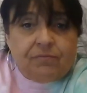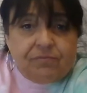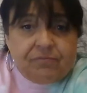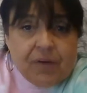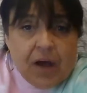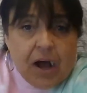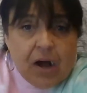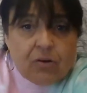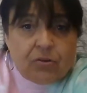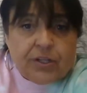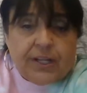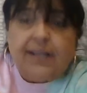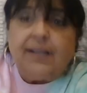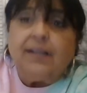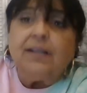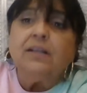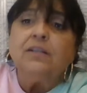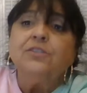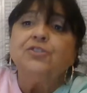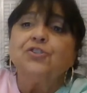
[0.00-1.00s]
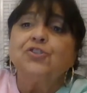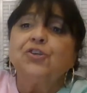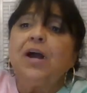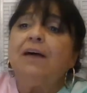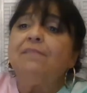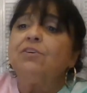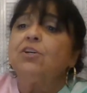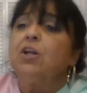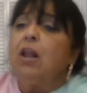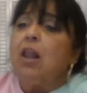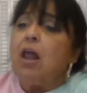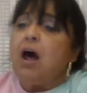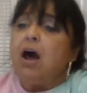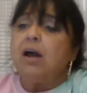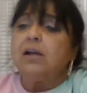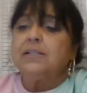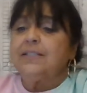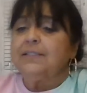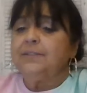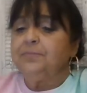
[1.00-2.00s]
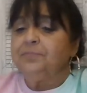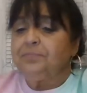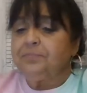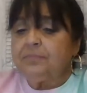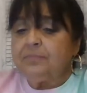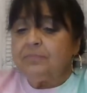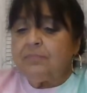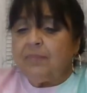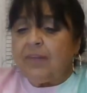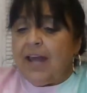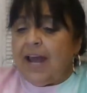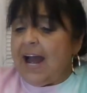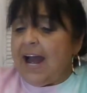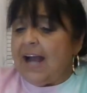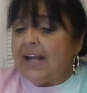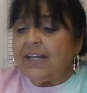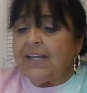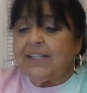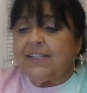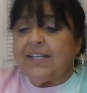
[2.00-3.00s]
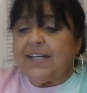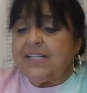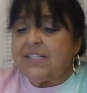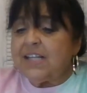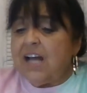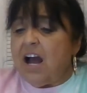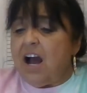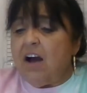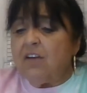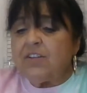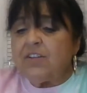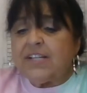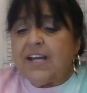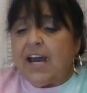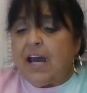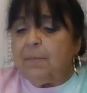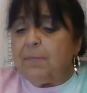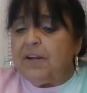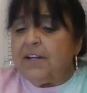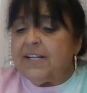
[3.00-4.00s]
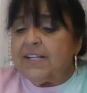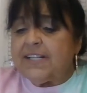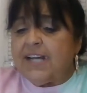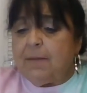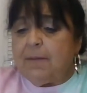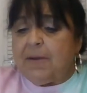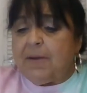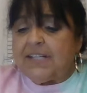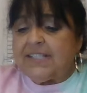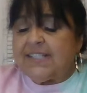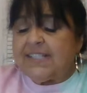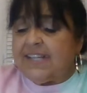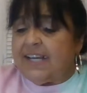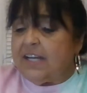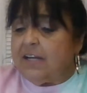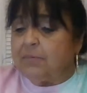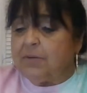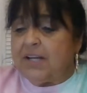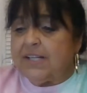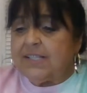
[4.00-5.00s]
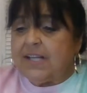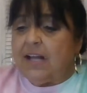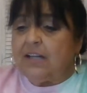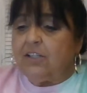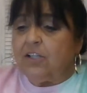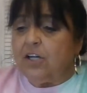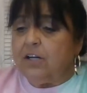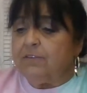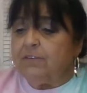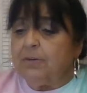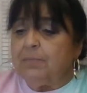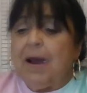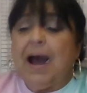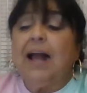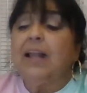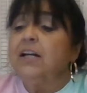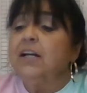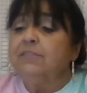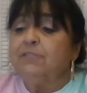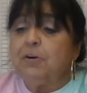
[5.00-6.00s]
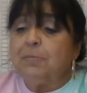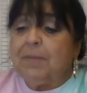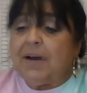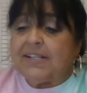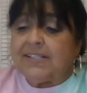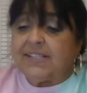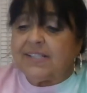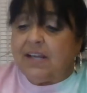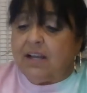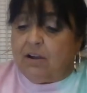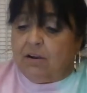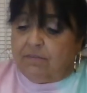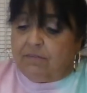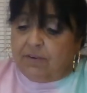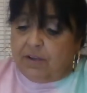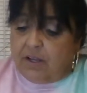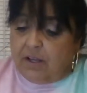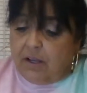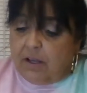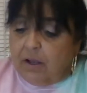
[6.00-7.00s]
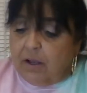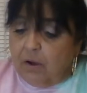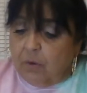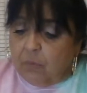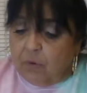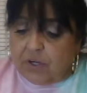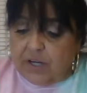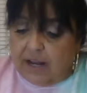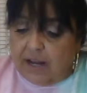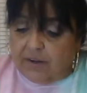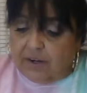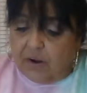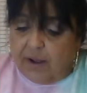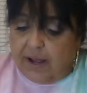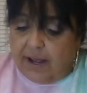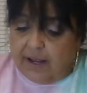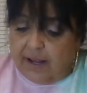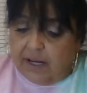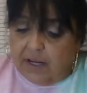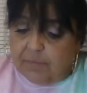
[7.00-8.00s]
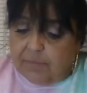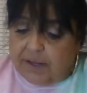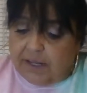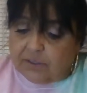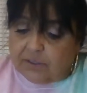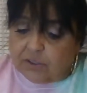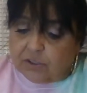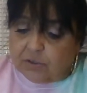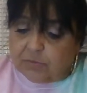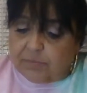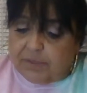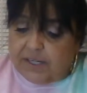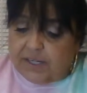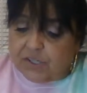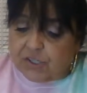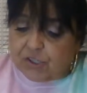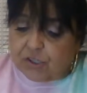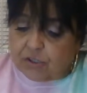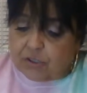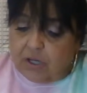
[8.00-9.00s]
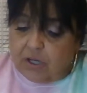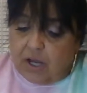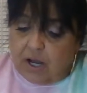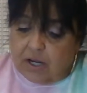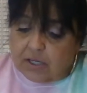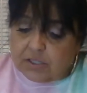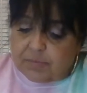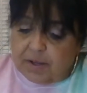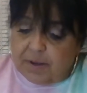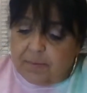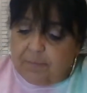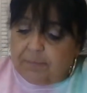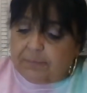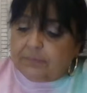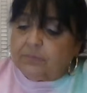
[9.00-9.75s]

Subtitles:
folding travel clock. I get these all the time, anytime I see them, because I love them. I love them myself. Well, y'all know how I am about little miniature clocks, but